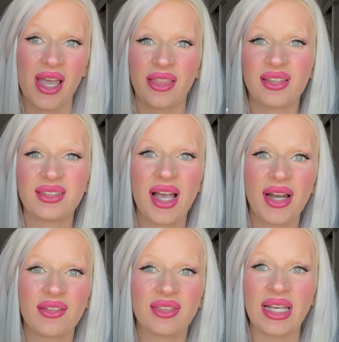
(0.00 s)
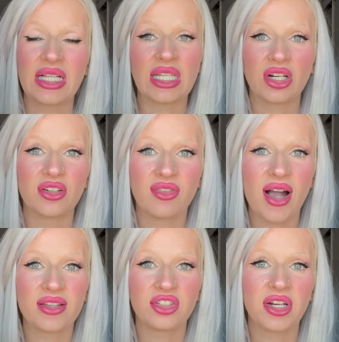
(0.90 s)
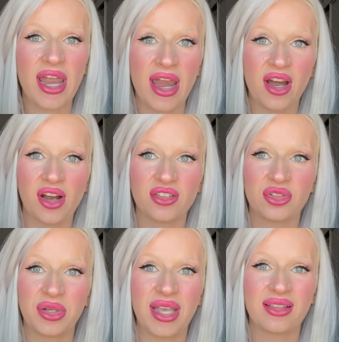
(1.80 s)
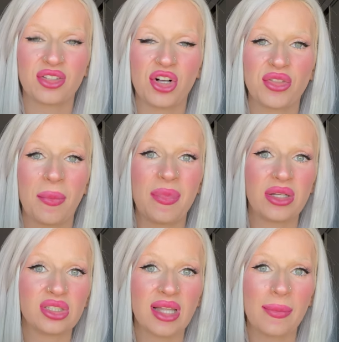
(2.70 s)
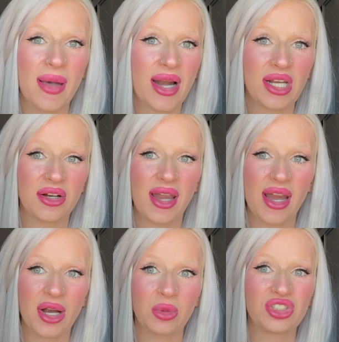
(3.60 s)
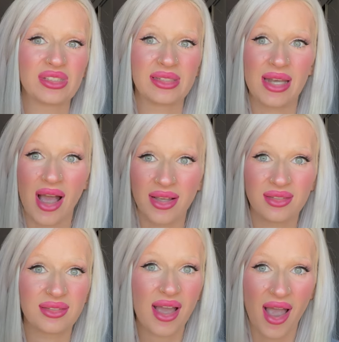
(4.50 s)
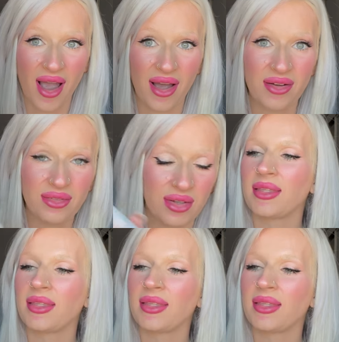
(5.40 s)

This kind of like clarifies your hair so it gets all the buildup out of your hair, which is nice to have.